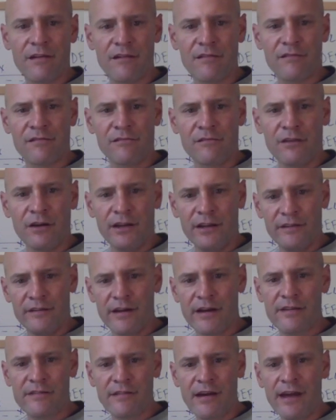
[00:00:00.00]
is going to
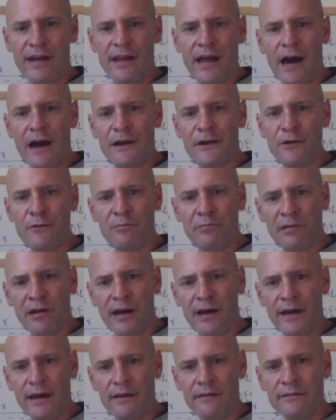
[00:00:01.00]
dictate how you
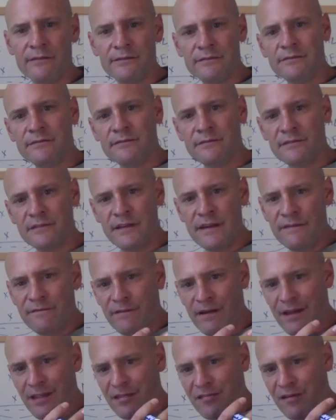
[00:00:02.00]
play
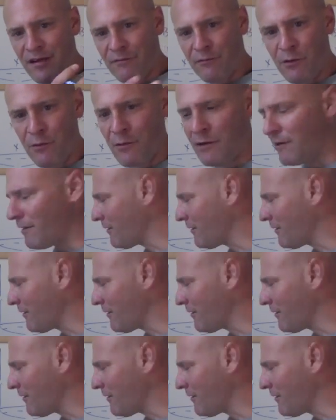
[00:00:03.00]
defense everywhere